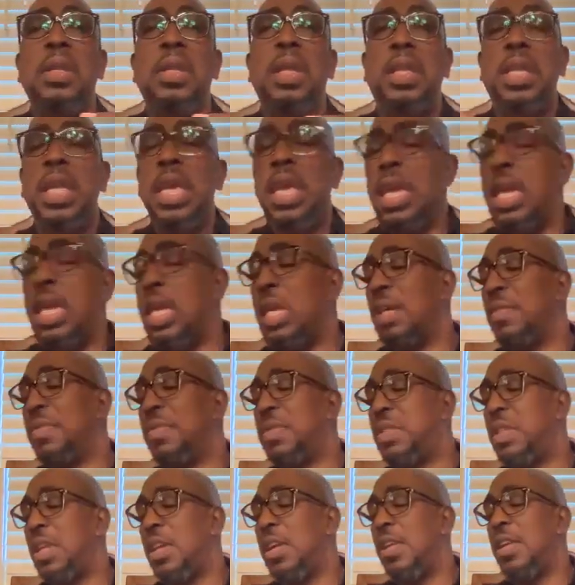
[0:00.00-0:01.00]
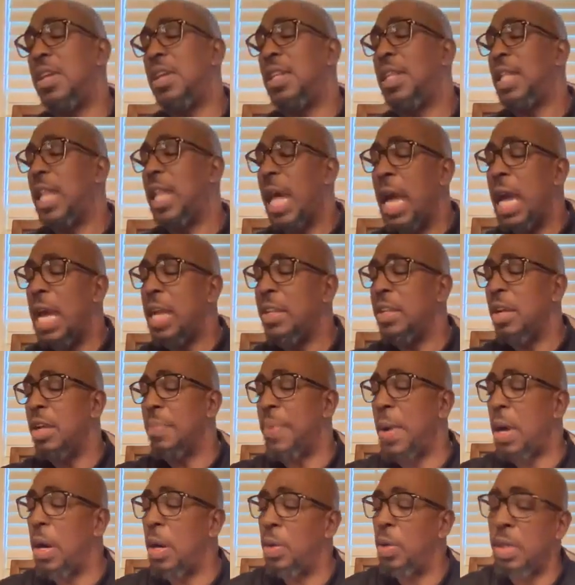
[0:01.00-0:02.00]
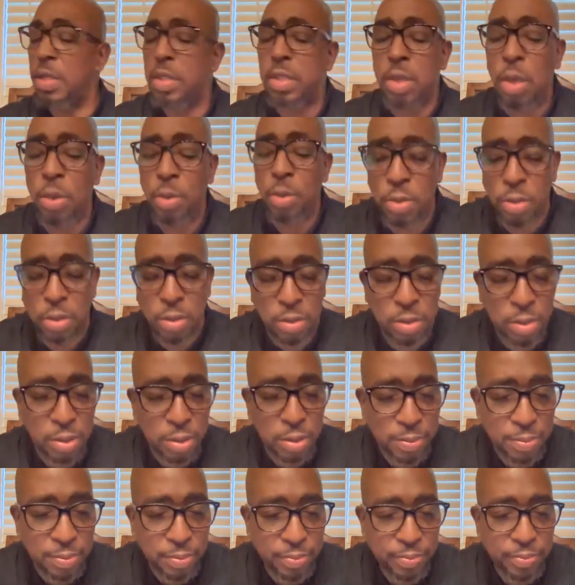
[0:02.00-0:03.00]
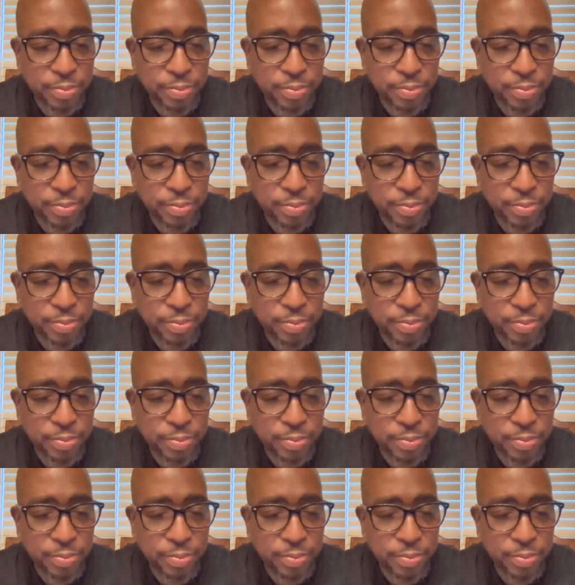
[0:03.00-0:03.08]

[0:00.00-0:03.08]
the king of Syria lined up all the soldiers